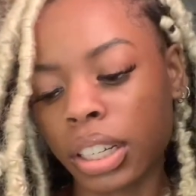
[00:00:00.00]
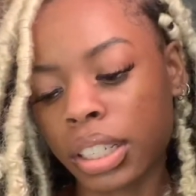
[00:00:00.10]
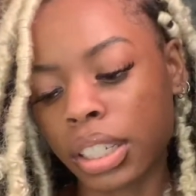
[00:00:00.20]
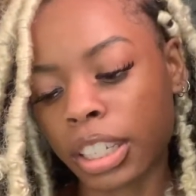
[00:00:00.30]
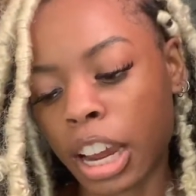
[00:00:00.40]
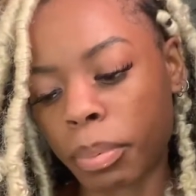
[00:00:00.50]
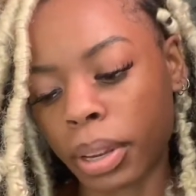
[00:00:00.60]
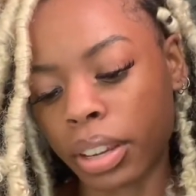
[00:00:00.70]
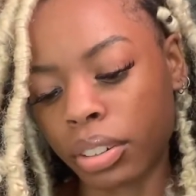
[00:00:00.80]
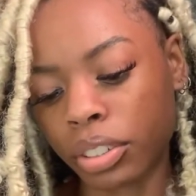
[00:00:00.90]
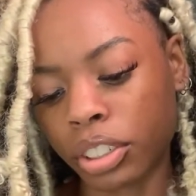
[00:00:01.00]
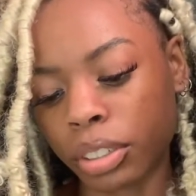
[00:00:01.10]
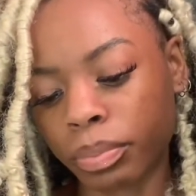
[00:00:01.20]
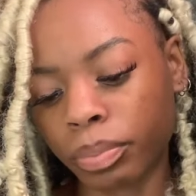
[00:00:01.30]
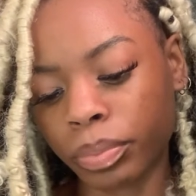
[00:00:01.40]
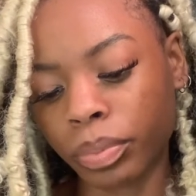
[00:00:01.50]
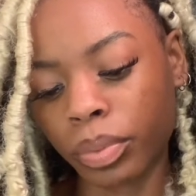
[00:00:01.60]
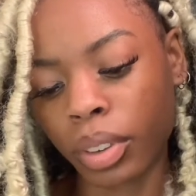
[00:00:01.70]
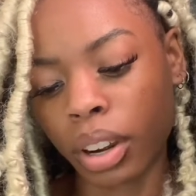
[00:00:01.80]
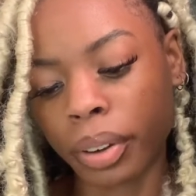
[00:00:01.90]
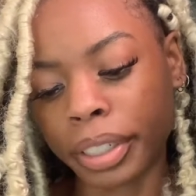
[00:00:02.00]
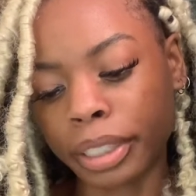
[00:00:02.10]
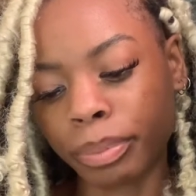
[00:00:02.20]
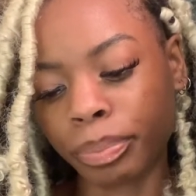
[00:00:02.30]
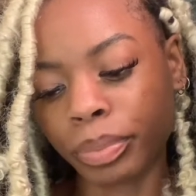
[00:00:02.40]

Is the type of energy. All right.